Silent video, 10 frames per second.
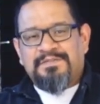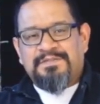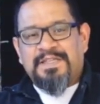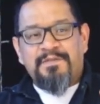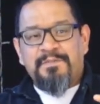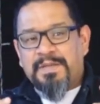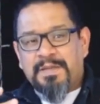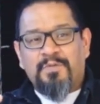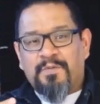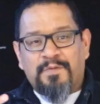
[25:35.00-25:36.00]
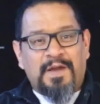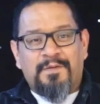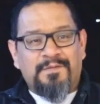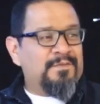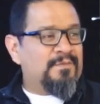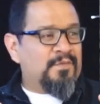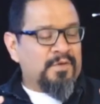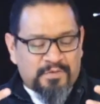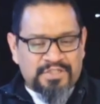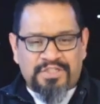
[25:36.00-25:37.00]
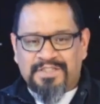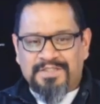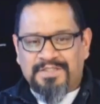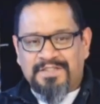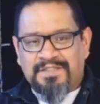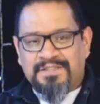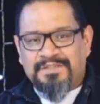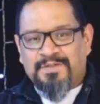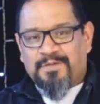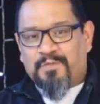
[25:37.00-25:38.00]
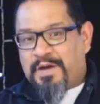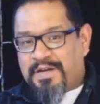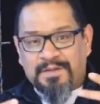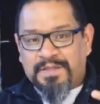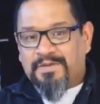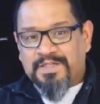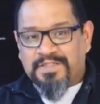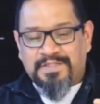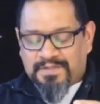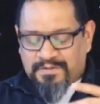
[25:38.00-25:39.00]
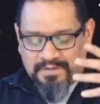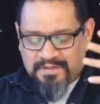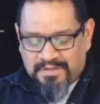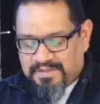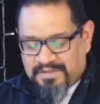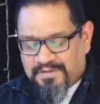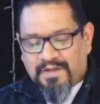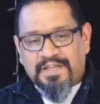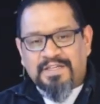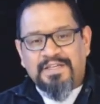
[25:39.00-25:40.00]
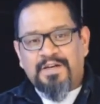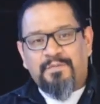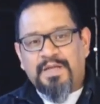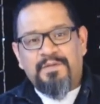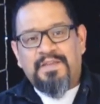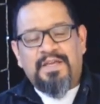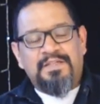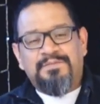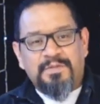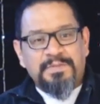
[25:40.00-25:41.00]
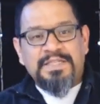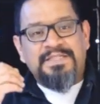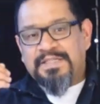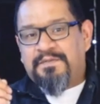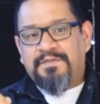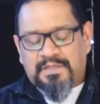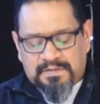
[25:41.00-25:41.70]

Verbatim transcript: that even people who thought were Christians or wanted to be Christians or thought they can get away with that will be deceived.